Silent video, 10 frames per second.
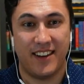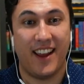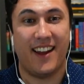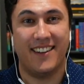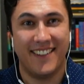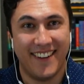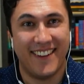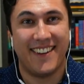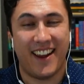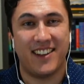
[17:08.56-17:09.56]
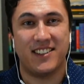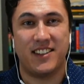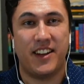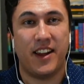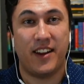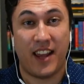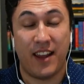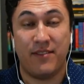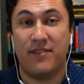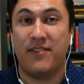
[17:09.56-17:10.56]
yeah, and he gave
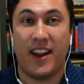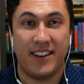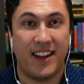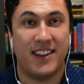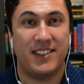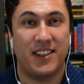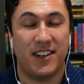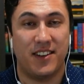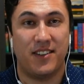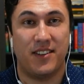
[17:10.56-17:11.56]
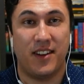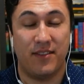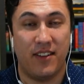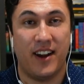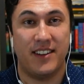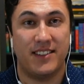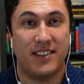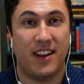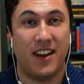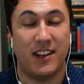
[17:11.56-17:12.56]
fantastic advice,
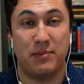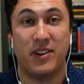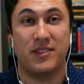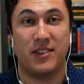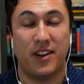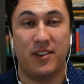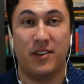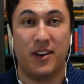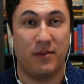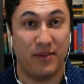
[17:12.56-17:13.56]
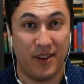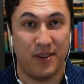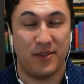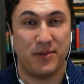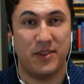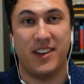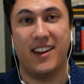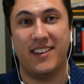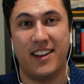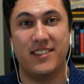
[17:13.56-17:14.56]
especially during reviews, which he
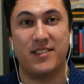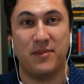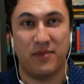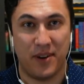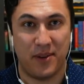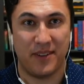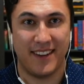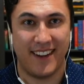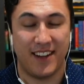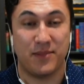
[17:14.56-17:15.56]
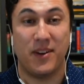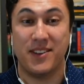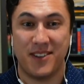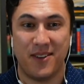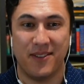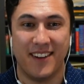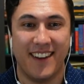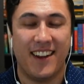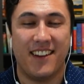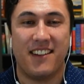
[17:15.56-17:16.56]
attends frequently, as well as you.
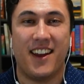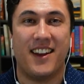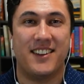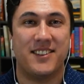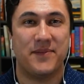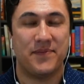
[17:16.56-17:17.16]
And